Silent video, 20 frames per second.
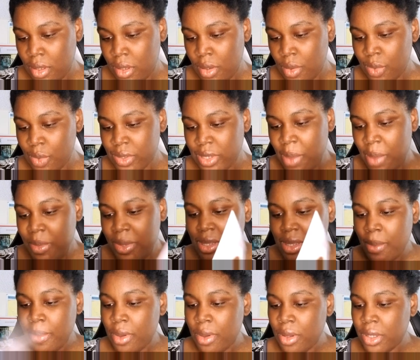Well, tell me
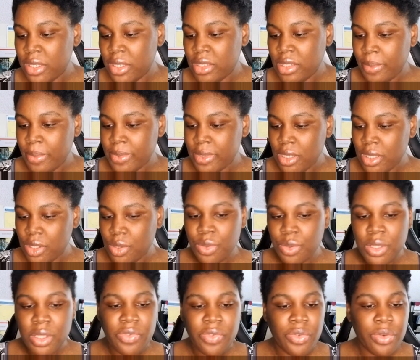some good
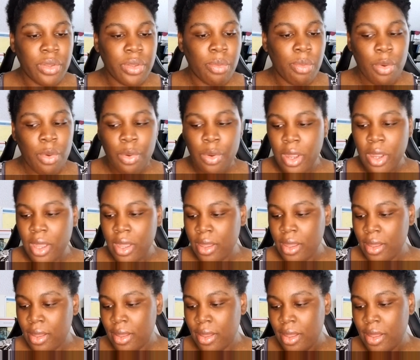substitutes for the pork.
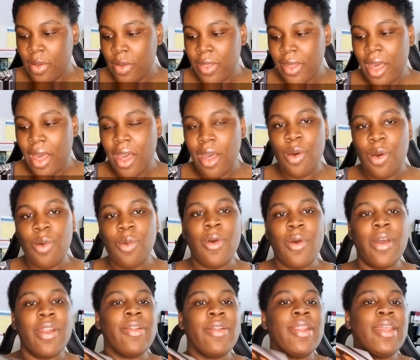Oh, they got goat
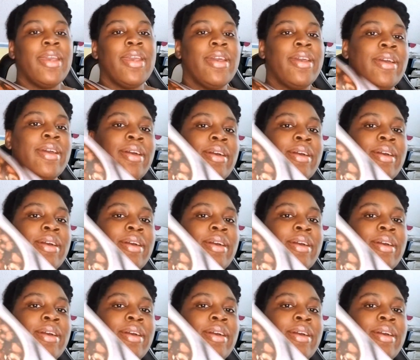water in here.